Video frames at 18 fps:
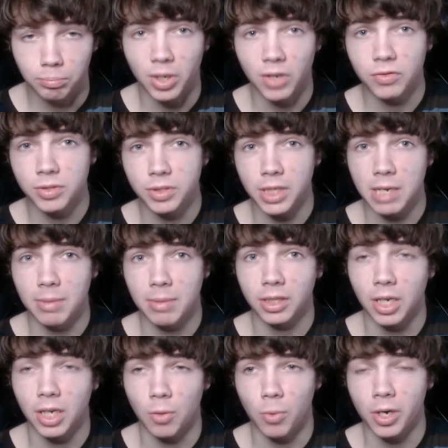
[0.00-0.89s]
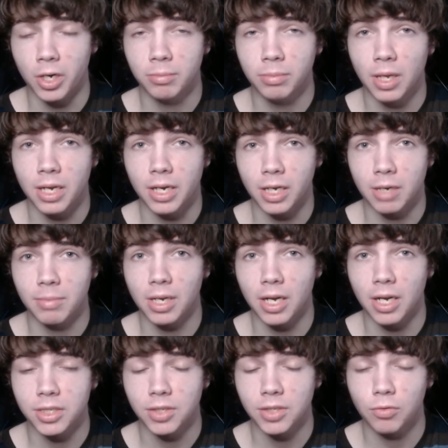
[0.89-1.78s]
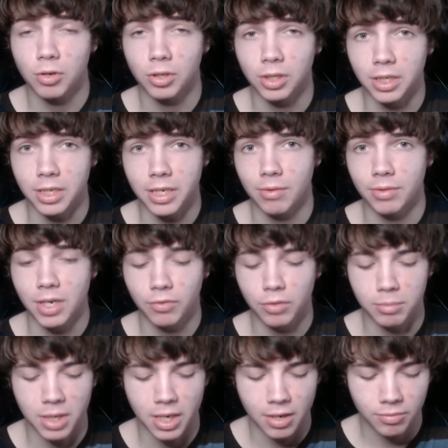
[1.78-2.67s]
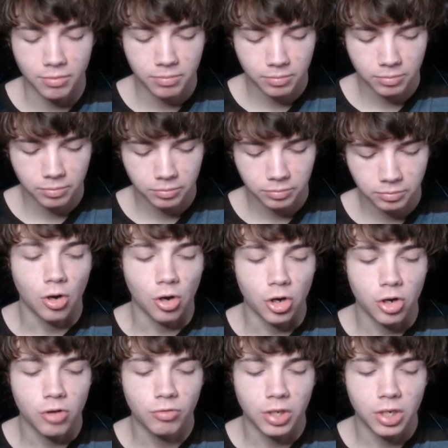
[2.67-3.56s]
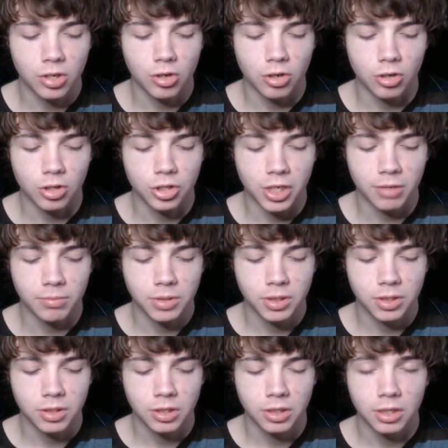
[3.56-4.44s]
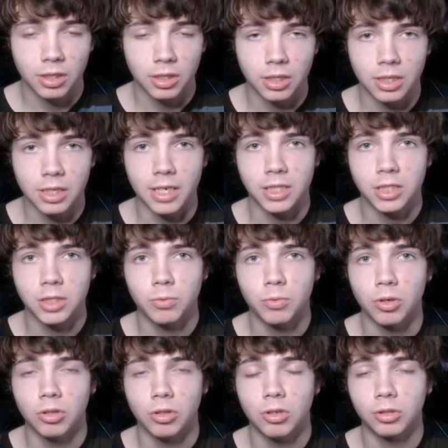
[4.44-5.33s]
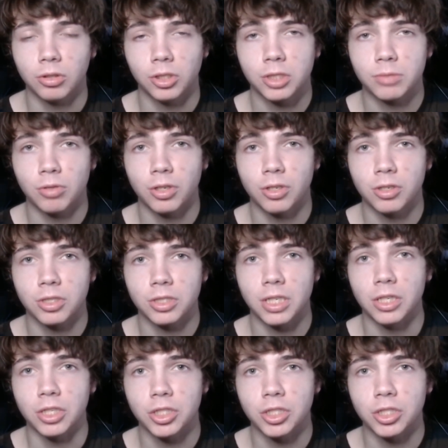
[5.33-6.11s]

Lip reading: But if something came out that I wanted to play and I can make content for it, then yeah, I would definitely be down. Are you related to Carl Jacobs? Yes, we are long lost brothers,